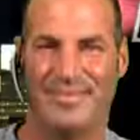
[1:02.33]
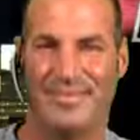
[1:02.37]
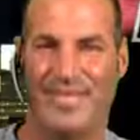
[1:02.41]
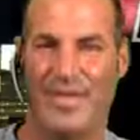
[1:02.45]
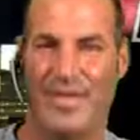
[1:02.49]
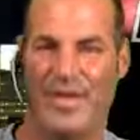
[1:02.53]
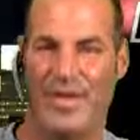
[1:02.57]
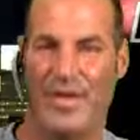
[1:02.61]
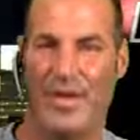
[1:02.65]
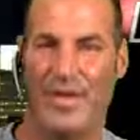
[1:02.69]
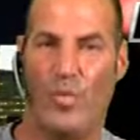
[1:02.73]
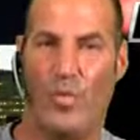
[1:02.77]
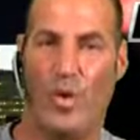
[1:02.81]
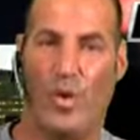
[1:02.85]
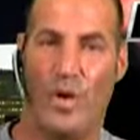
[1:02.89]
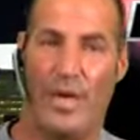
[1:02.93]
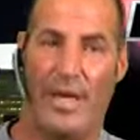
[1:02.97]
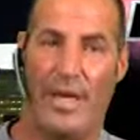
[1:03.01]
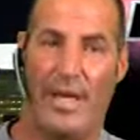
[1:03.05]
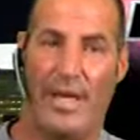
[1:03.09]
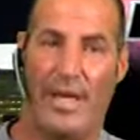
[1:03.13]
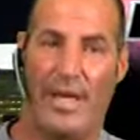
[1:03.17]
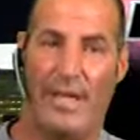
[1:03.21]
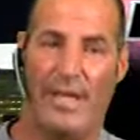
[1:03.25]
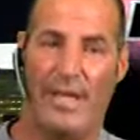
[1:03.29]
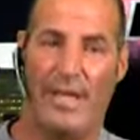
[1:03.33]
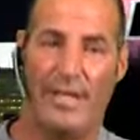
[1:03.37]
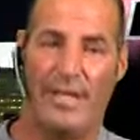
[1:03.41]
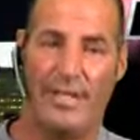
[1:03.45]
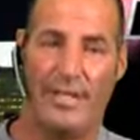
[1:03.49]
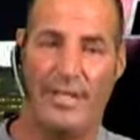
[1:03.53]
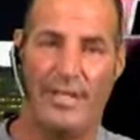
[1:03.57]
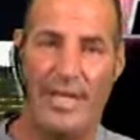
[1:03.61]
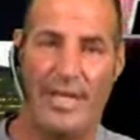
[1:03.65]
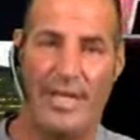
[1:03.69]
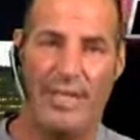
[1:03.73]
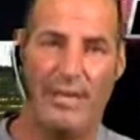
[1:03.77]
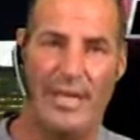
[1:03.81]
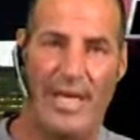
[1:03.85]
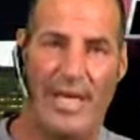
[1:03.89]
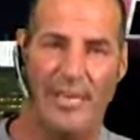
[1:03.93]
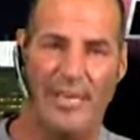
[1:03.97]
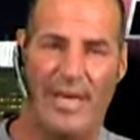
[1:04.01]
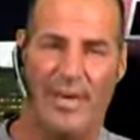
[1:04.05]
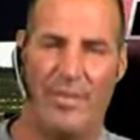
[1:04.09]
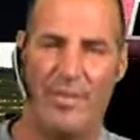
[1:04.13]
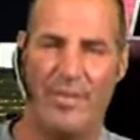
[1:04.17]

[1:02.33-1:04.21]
Yeah, they were. And at the same time,